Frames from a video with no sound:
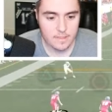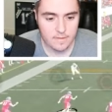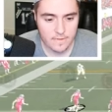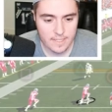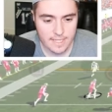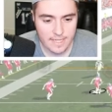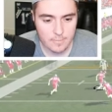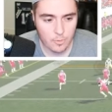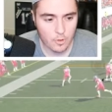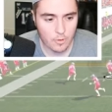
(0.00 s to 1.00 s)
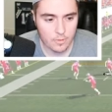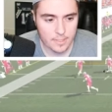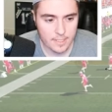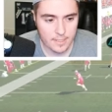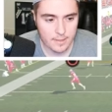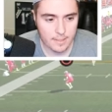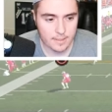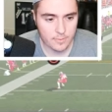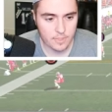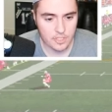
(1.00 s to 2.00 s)
Defense has more holes in it than
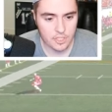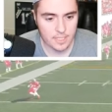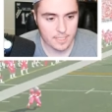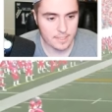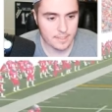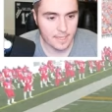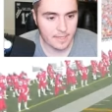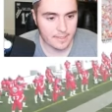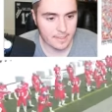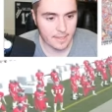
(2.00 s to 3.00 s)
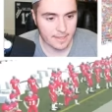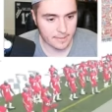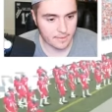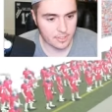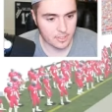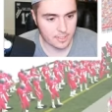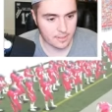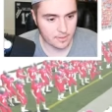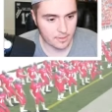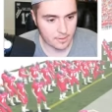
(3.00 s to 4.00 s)
Swiss cheese, as like they're just
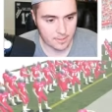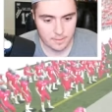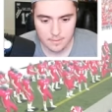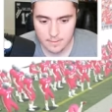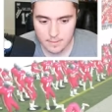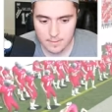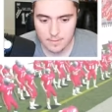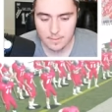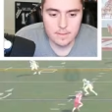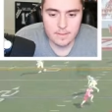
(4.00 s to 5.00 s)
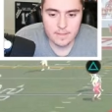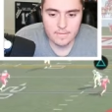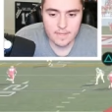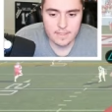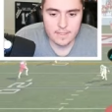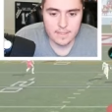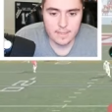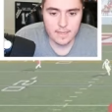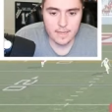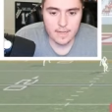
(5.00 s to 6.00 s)
getting cooked. Defense is
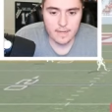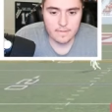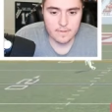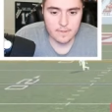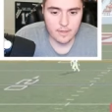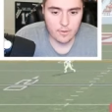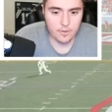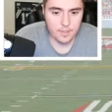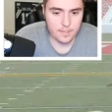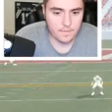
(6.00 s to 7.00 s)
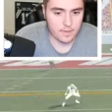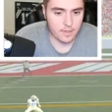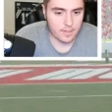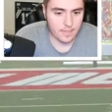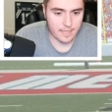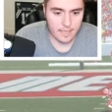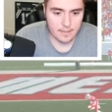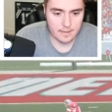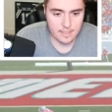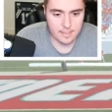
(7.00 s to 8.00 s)
going to have to hold us for uh, like
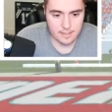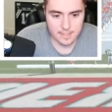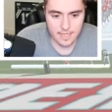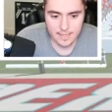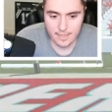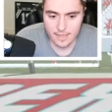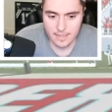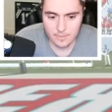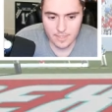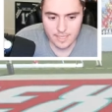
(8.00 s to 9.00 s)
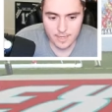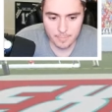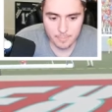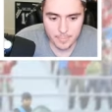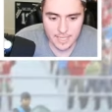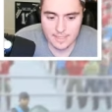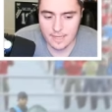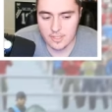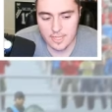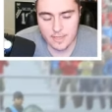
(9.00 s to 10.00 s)
at least a second as we get a big
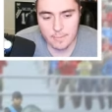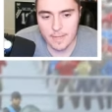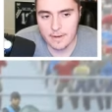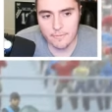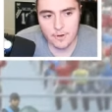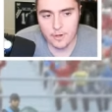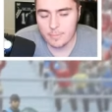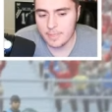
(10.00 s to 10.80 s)
touchdown to Medford